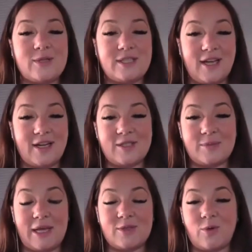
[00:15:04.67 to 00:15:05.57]
now sit in a
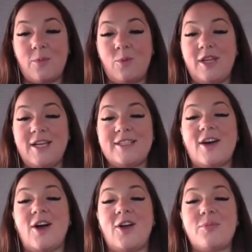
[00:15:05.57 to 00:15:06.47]
space where I'm willing
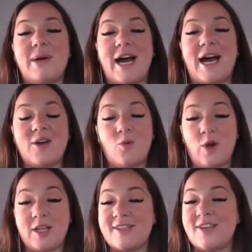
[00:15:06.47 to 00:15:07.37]
to unpack
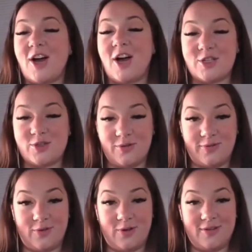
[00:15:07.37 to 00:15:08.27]
what is not
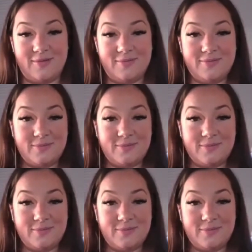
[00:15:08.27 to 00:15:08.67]
truthful.